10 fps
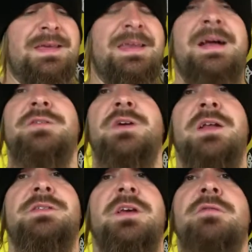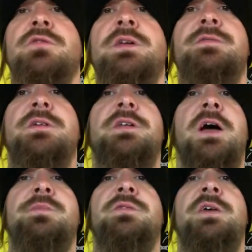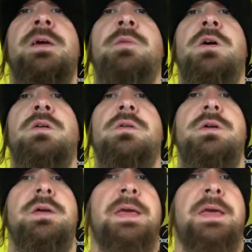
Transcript: And I tried several different types of ammo,